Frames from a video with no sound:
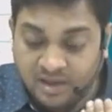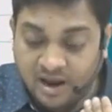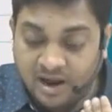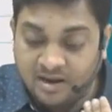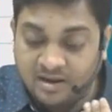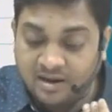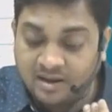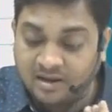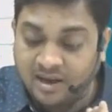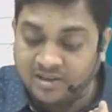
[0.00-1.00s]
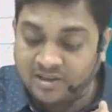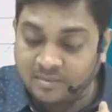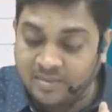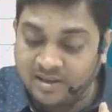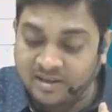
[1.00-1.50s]
And cash
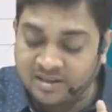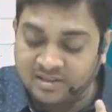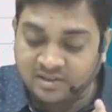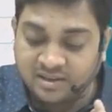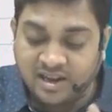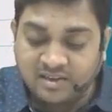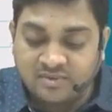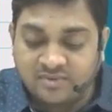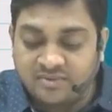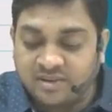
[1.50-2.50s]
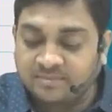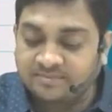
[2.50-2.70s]
and bank is 3 lakh 50.